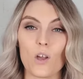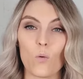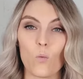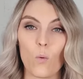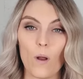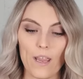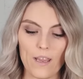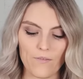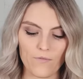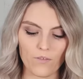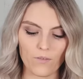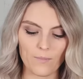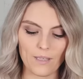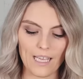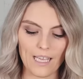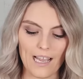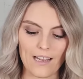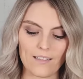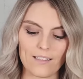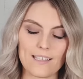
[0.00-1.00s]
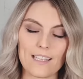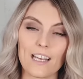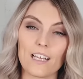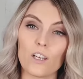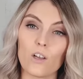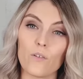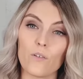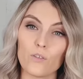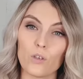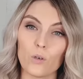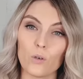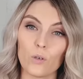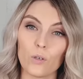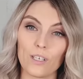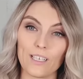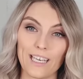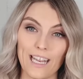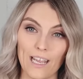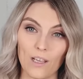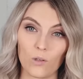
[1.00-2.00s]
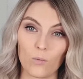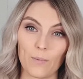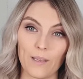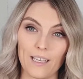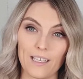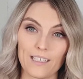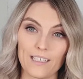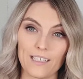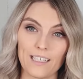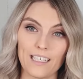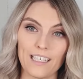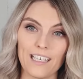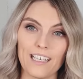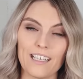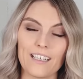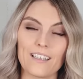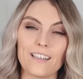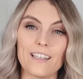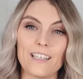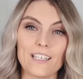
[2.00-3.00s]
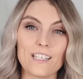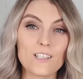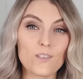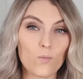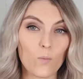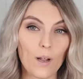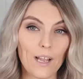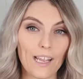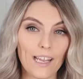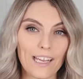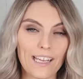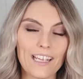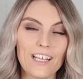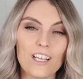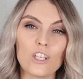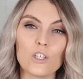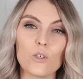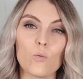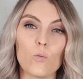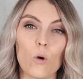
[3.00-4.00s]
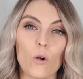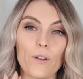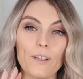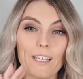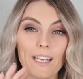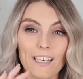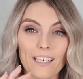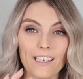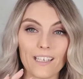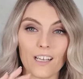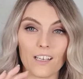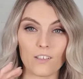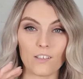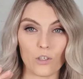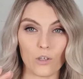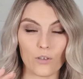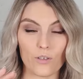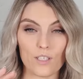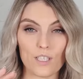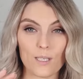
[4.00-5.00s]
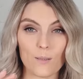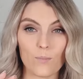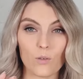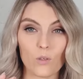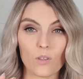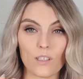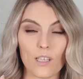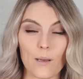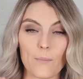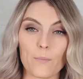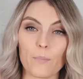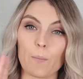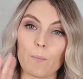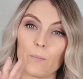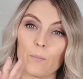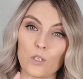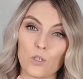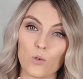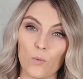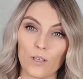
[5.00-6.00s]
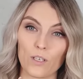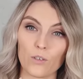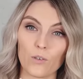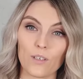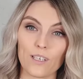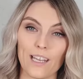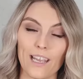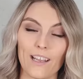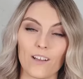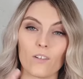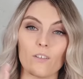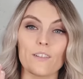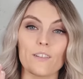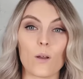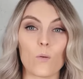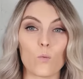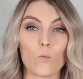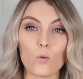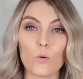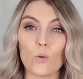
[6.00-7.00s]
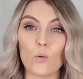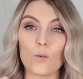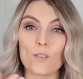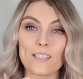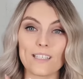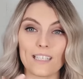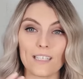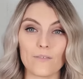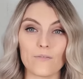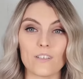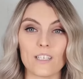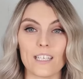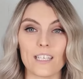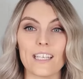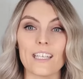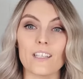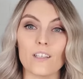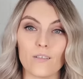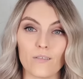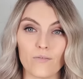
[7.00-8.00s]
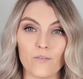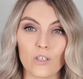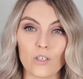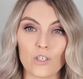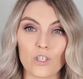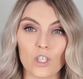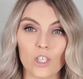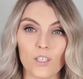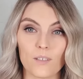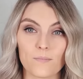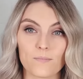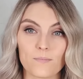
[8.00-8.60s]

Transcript: away from the outside of your nail bed. This way, you won't get an unnoticeable lump between your nail that will cause lifting in the future.